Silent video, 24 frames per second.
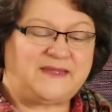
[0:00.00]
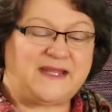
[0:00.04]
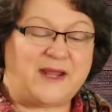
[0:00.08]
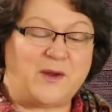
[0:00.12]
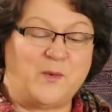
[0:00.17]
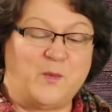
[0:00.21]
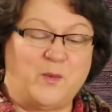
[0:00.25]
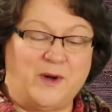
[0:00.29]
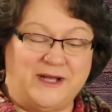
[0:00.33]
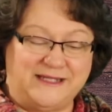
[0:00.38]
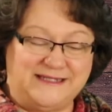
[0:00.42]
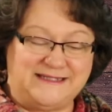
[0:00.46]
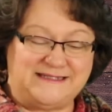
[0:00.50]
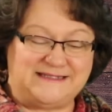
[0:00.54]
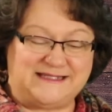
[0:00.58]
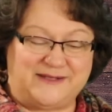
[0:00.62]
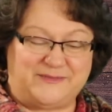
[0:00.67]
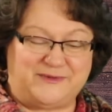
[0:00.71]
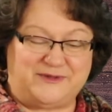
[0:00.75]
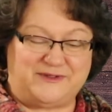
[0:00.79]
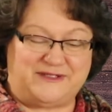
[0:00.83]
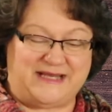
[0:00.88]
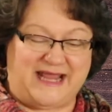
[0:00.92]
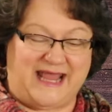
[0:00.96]
One
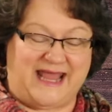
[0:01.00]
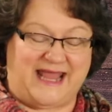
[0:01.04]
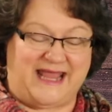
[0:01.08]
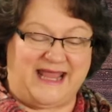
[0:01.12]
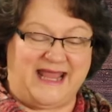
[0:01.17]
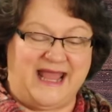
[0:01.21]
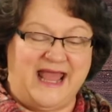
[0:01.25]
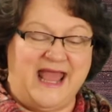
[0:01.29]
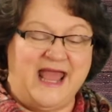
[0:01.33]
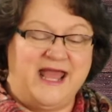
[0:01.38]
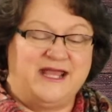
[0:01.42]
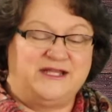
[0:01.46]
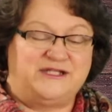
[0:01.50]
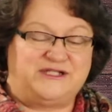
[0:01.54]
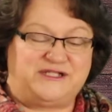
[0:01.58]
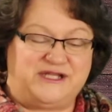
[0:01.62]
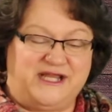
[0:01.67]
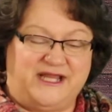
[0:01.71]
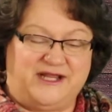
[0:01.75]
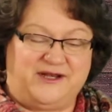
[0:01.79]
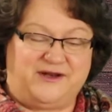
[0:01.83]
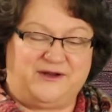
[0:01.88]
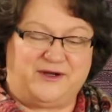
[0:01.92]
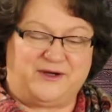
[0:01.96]
summer day,
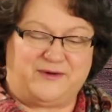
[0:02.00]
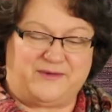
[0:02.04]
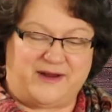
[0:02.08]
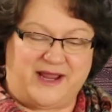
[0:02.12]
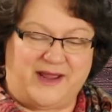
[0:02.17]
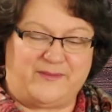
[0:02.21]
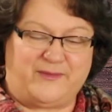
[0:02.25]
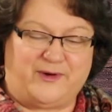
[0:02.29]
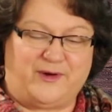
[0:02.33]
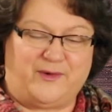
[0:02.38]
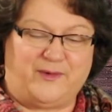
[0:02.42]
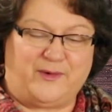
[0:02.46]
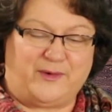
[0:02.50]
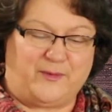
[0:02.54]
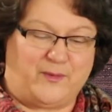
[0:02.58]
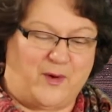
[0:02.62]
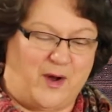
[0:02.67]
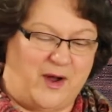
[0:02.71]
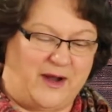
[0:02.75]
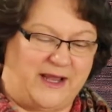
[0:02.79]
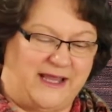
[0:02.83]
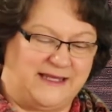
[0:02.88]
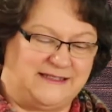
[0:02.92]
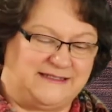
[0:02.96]
she and her grandma were
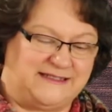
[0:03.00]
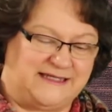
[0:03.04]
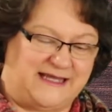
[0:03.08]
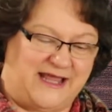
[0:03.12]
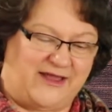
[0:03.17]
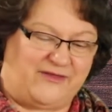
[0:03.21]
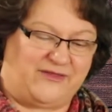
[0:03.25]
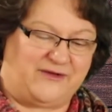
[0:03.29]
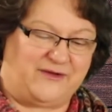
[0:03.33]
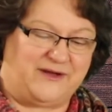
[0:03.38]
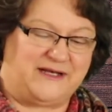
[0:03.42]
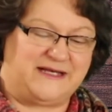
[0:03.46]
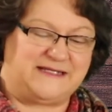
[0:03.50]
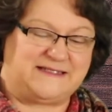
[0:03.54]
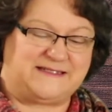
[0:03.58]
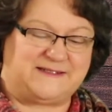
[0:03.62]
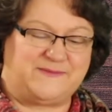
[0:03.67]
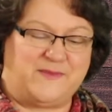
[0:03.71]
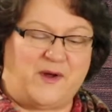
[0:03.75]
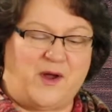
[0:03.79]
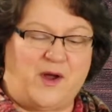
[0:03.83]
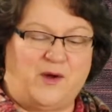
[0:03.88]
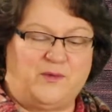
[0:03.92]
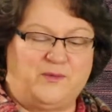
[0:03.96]
walking together in a
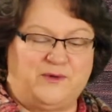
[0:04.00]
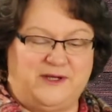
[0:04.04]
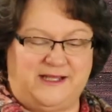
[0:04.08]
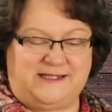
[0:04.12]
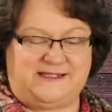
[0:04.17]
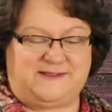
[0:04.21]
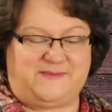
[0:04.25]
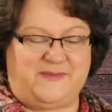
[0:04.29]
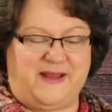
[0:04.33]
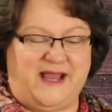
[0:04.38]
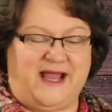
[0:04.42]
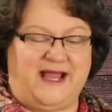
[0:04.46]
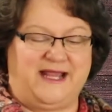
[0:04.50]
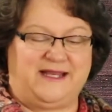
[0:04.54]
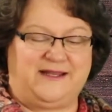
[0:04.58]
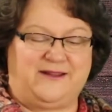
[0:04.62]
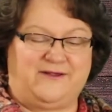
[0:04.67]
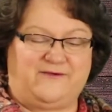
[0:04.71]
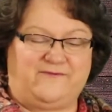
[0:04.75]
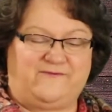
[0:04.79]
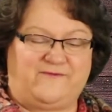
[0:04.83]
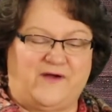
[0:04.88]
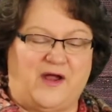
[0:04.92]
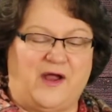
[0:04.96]
small woods behind
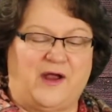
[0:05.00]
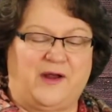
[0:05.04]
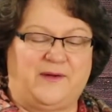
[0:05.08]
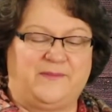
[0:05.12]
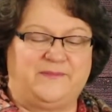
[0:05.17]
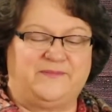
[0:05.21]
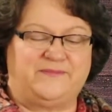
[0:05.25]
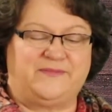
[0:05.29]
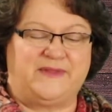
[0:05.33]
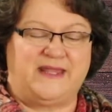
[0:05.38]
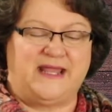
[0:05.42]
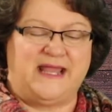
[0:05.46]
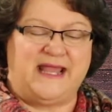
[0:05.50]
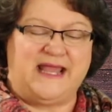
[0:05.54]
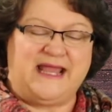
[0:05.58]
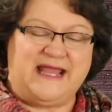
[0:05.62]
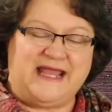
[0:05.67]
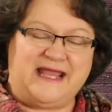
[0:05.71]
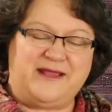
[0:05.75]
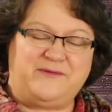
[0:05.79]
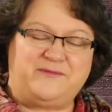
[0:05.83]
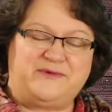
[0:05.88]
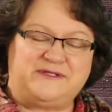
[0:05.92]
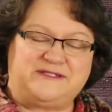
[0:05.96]
their farm.
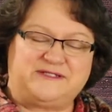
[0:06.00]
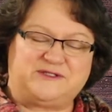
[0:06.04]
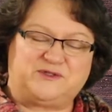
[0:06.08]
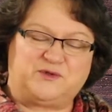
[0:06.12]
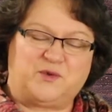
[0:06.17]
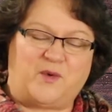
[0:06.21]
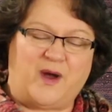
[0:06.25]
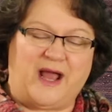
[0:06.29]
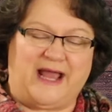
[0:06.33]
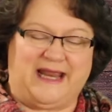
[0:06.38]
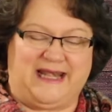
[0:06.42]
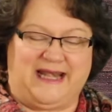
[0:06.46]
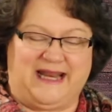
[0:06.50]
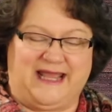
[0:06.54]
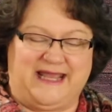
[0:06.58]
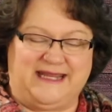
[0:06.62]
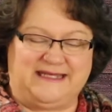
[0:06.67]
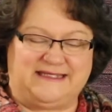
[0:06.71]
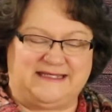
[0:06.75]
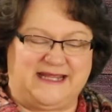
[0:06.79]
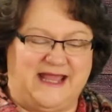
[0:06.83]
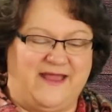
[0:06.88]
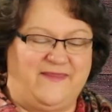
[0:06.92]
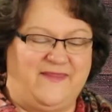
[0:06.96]
It was
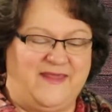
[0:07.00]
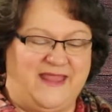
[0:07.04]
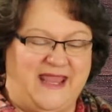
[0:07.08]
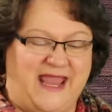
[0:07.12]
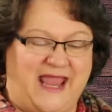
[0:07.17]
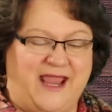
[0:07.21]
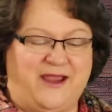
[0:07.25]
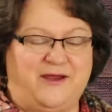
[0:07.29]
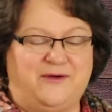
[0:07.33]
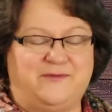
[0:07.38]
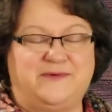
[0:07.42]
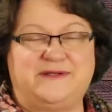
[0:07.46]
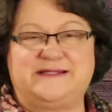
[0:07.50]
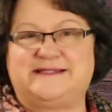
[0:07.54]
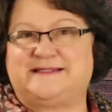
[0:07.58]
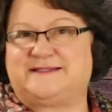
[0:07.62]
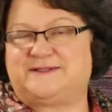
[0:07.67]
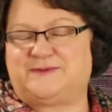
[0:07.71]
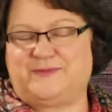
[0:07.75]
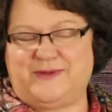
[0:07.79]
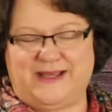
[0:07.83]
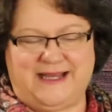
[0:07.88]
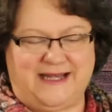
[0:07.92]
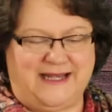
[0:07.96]
twilight, and the air was
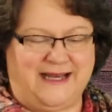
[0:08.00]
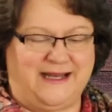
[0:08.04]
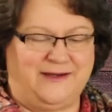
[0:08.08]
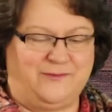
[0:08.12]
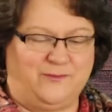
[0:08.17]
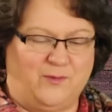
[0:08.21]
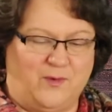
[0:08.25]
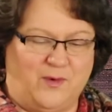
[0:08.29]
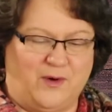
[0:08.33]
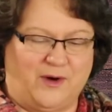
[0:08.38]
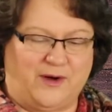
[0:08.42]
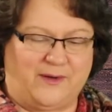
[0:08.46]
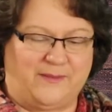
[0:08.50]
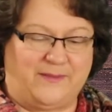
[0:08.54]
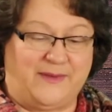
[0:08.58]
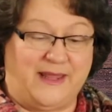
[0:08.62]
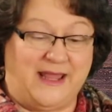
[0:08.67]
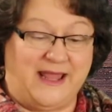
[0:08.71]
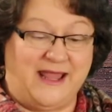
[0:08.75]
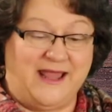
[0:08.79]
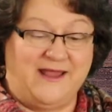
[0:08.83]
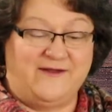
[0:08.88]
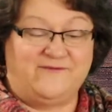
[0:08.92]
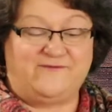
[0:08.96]
sweet and warm.
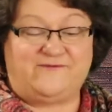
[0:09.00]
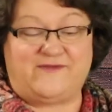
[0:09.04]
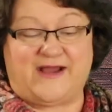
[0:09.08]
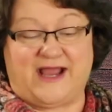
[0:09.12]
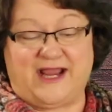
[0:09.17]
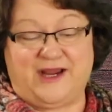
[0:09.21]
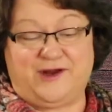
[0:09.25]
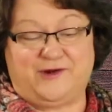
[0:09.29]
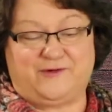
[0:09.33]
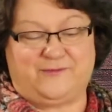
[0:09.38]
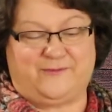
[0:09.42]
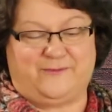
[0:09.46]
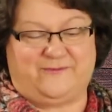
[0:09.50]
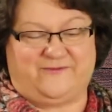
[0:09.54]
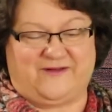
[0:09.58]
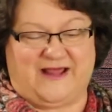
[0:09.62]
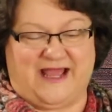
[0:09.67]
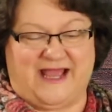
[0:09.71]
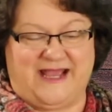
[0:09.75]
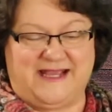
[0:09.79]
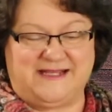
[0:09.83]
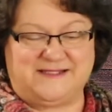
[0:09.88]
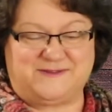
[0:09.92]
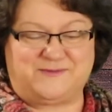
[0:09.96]

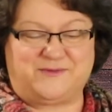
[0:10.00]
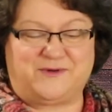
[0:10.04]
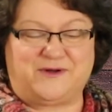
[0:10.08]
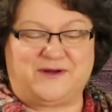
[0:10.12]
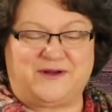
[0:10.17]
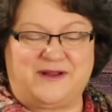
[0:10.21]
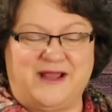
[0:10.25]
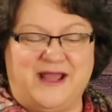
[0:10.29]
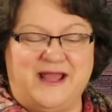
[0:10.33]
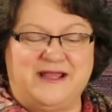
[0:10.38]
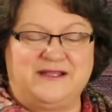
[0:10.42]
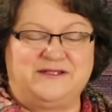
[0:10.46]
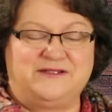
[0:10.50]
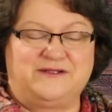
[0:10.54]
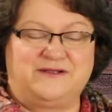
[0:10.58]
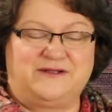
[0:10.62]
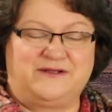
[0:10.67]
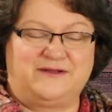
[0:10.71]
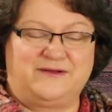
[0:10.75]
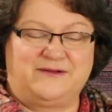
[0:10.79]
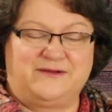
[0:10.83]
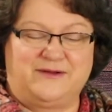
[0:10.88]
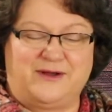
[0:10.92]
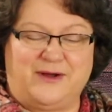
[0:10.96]
Fireflies were
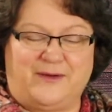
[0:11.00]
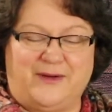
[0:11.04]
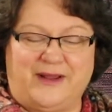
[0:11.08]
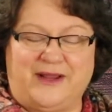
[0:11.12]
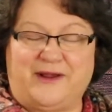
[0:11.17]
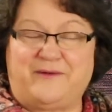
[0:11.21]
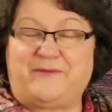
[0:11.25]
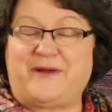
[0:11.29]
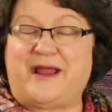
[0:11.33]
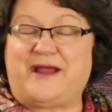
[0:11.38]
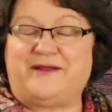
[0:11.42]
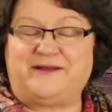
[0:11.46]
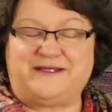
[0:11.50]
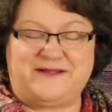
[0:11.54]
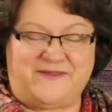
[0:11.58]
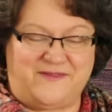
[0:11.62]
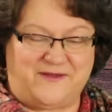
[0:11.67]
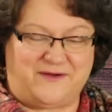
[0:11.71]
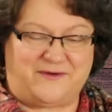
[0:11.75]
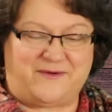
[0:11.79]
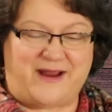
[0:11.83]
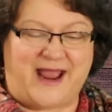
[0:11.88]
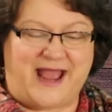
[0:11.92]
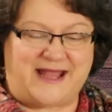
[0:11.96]
going around in the
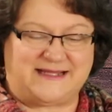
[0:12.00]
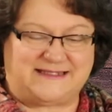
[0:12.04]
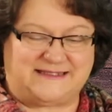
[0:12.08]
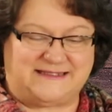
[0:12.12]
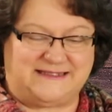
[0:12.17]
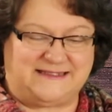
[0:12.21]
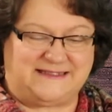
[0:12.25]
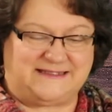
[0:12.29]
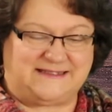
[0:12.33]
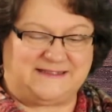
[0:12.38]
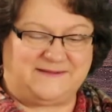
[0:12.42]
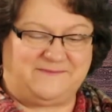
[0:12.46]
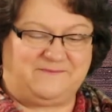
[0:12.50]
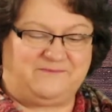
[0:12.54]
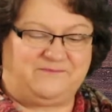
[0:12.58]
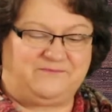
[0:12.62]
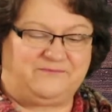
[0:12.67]
grasses.